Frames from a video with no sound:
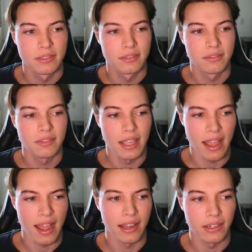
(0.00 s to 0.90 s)
a
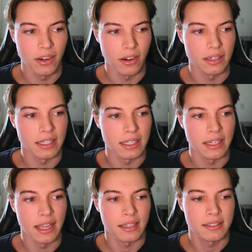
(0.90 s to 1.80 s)
higher hardening
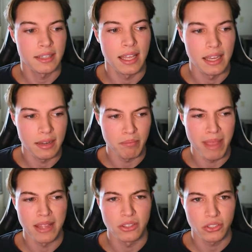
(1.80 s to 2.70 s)
index than
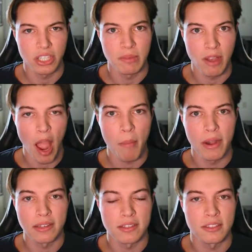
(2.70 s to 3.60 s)
mainstream operating
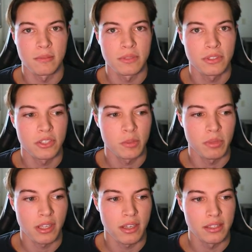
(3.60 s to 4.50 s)
systems just
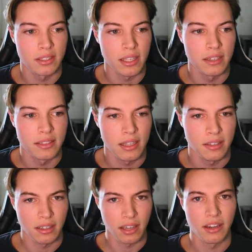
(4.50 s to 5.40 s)
because it is a
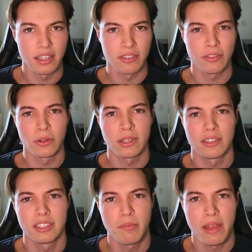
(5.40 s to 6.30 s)

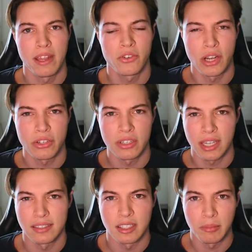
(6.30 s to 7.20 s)
security-focused penetration
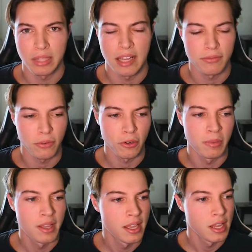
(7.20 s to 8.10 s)
testing platform,
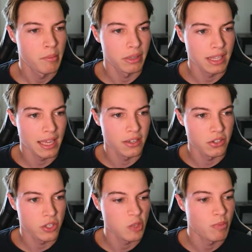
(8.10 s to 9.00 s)
but that is
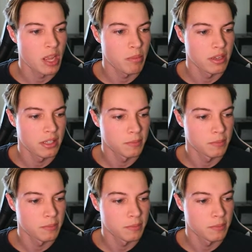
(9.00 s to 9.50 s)
just my opinion.